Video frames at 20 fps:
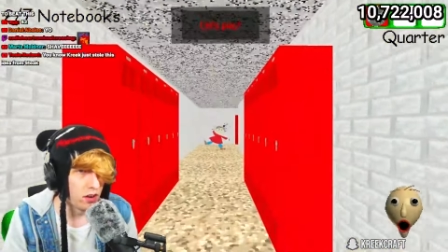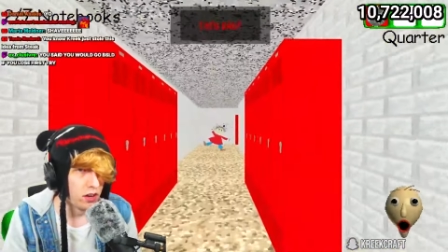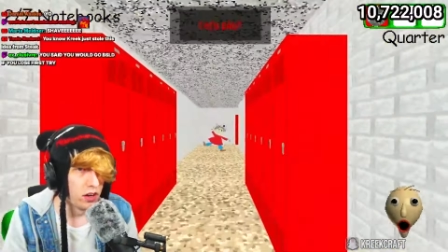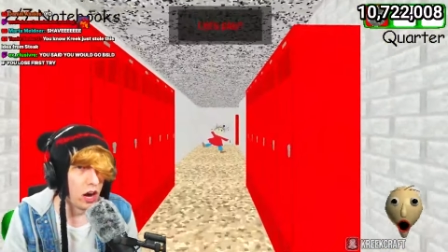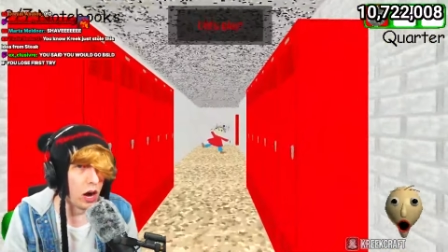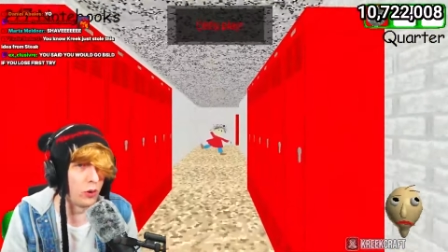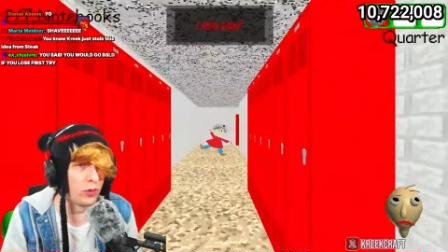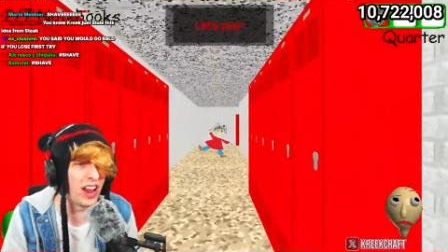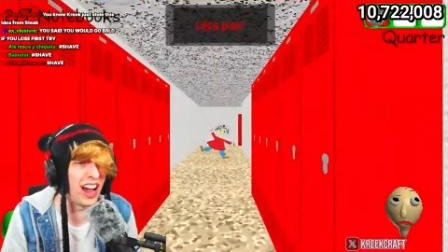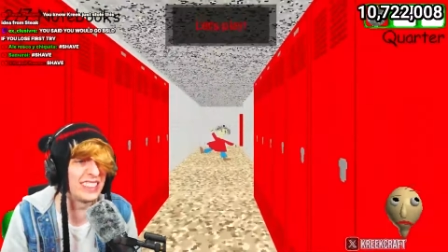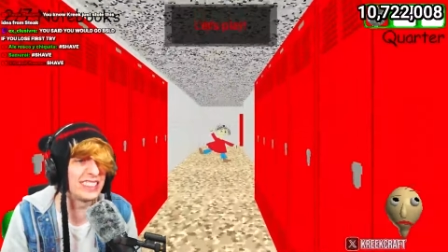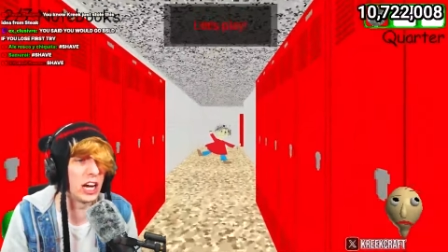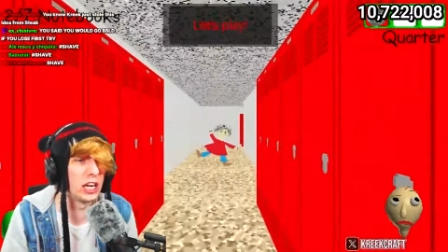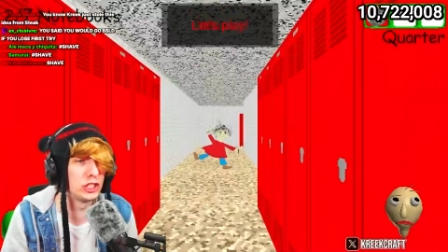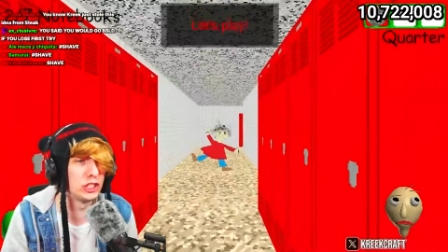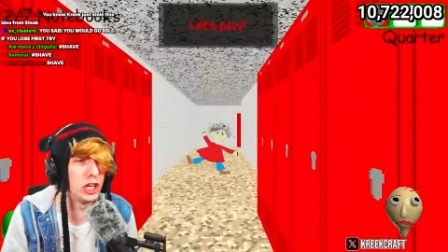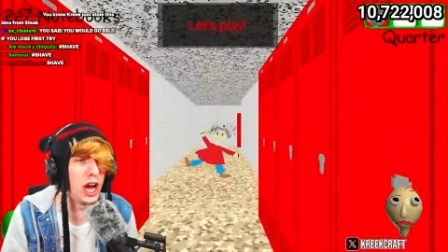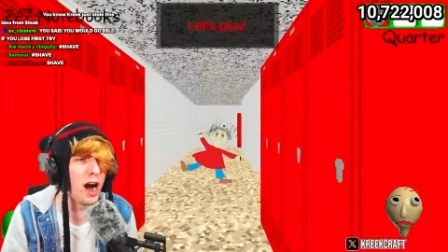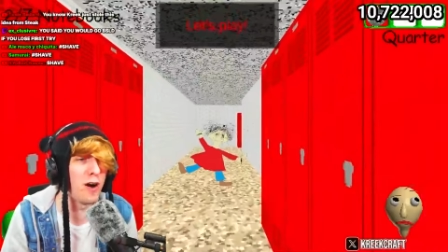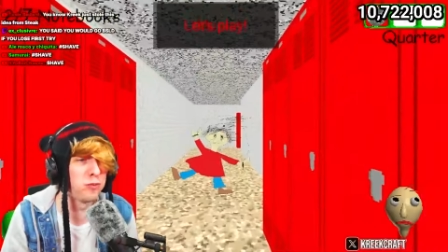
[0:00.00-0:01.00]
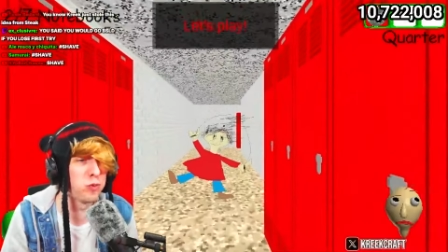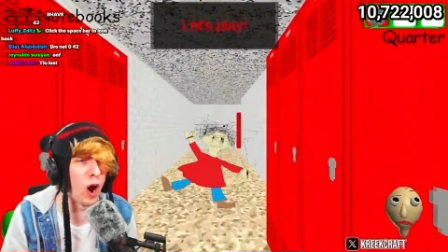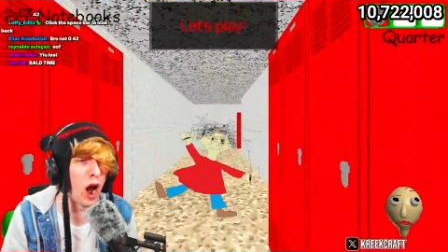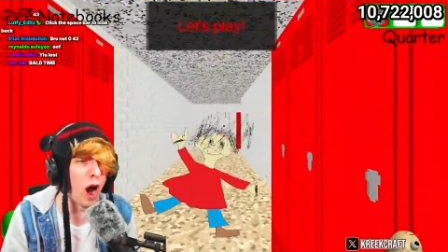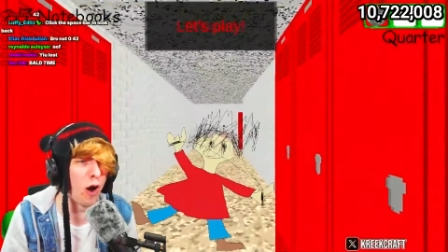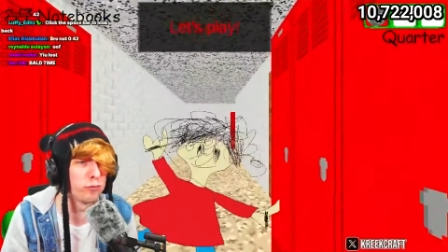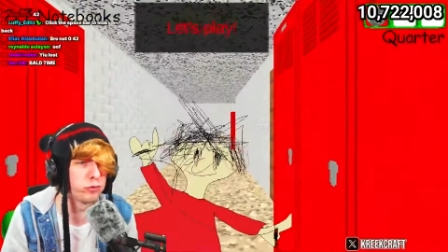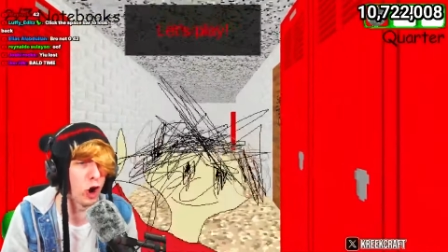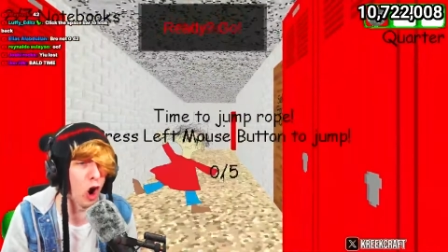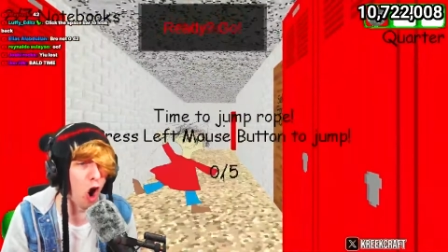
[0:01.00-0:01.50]
Oh, not the jump
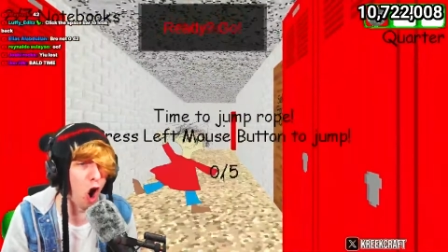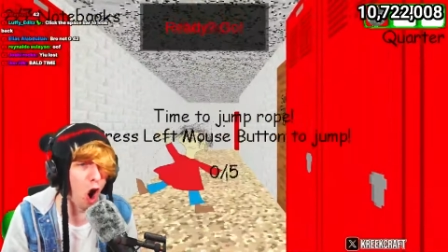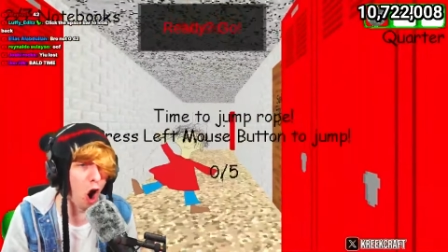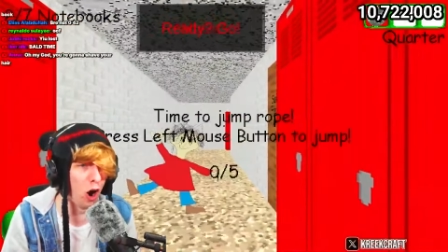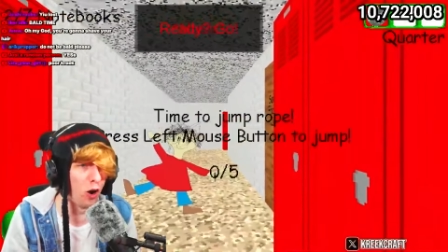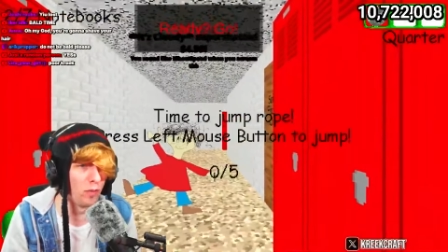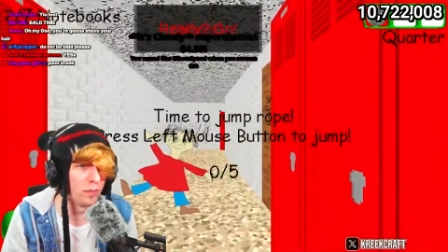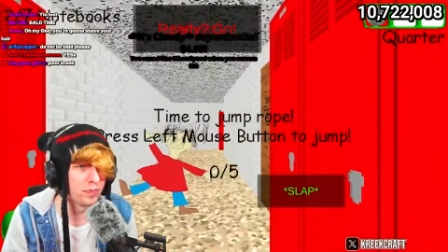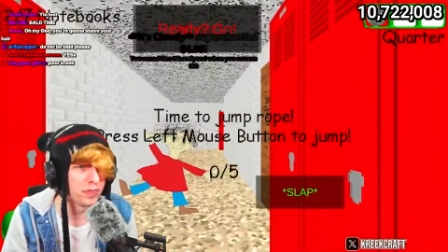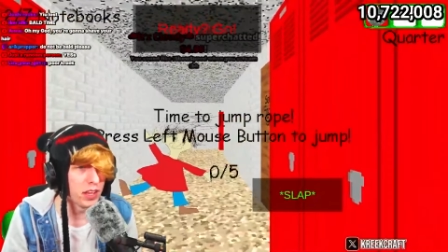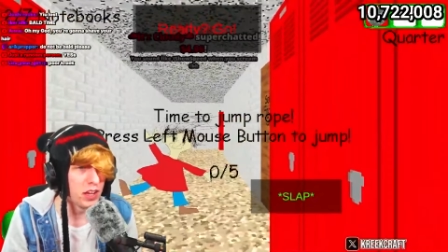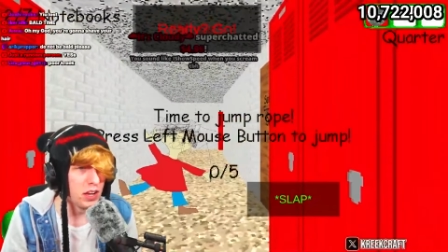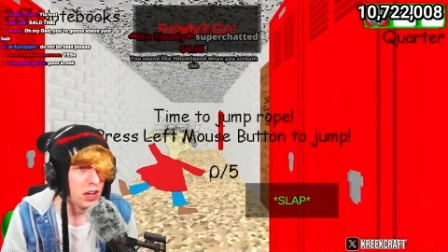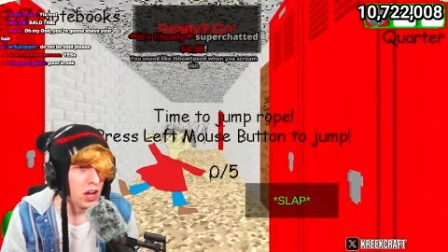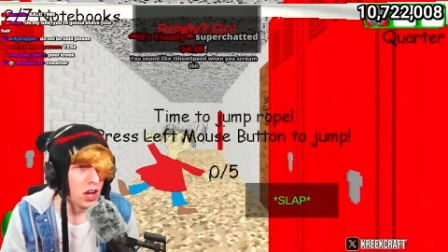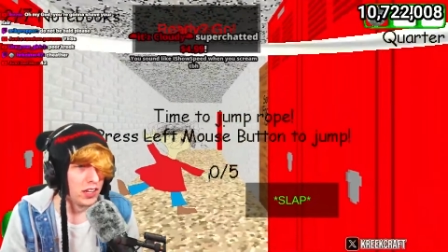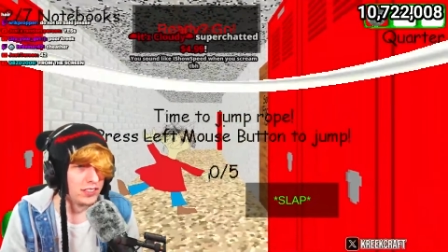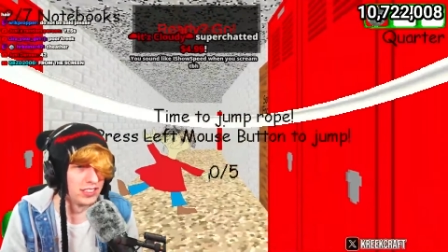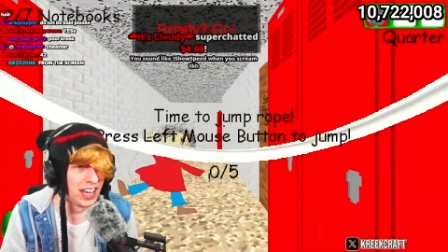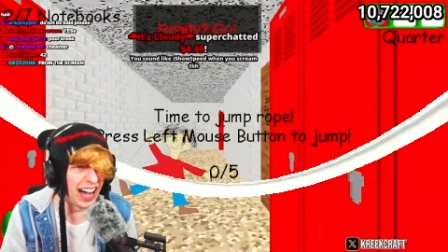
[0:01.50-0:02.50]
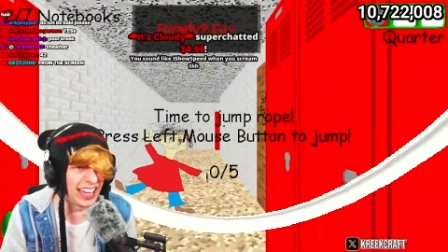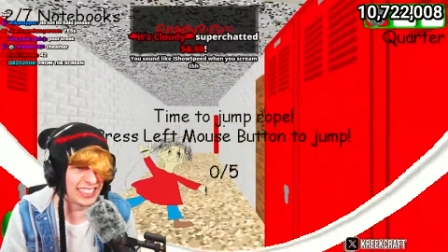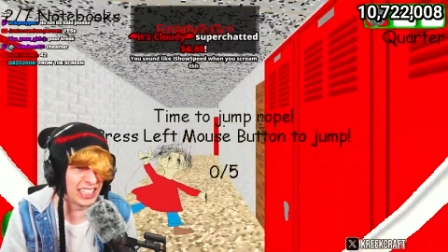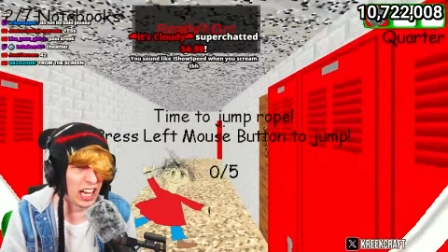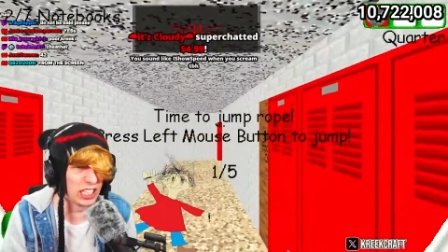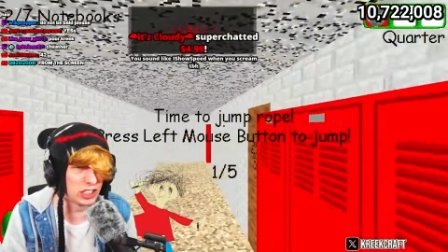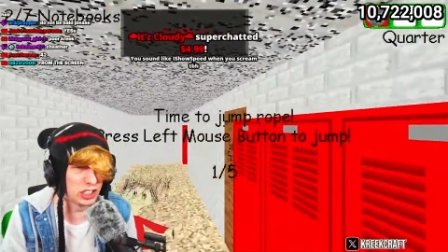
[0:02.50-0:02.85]
rope, girl! Not the